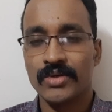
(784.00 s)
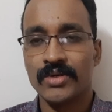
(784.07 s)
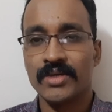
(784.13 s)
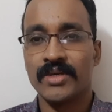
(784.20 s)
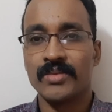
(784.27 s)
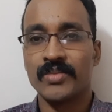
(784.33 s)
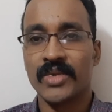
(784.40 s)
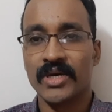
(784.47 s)

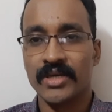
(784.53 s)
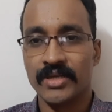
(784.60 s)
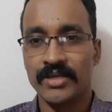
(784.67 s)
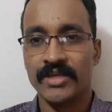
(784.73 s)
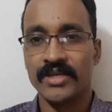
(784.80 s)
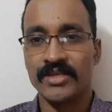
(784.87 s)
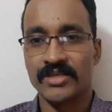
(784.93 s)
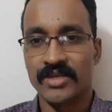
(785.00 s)
in my
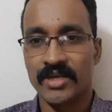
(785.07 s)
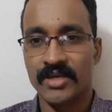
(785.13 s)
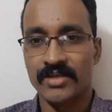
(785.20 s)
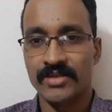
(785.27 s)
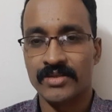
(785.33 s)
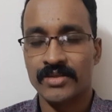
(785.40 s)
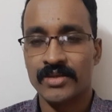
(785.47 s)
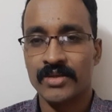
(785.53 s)
next
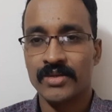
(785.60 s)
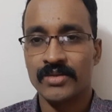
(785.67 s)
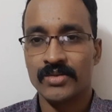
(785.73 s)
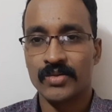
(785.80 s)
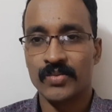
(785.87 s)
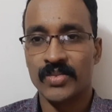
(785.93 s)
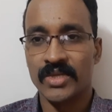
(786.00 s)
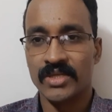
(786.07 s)
class.
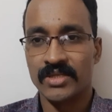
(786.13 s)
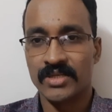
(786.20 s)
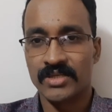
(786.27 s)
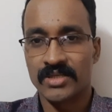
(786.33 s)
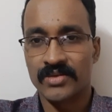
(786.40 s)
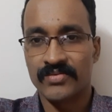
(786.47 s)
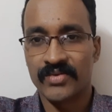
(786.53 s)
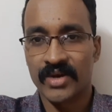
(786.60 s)
So please
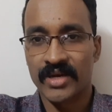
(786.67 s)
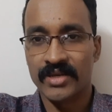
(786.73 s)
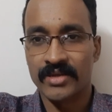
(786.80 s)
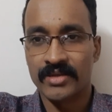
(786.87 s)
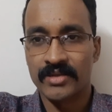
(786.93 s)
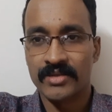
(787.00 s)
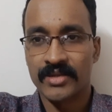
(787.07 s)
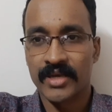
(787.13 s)
stay fine.
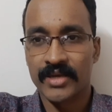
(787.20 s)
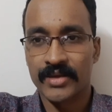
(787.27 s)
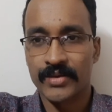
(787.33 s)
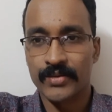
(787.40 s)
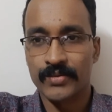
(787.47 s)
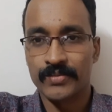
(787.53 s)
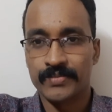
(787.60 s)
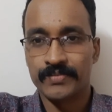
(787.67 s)
Thank you.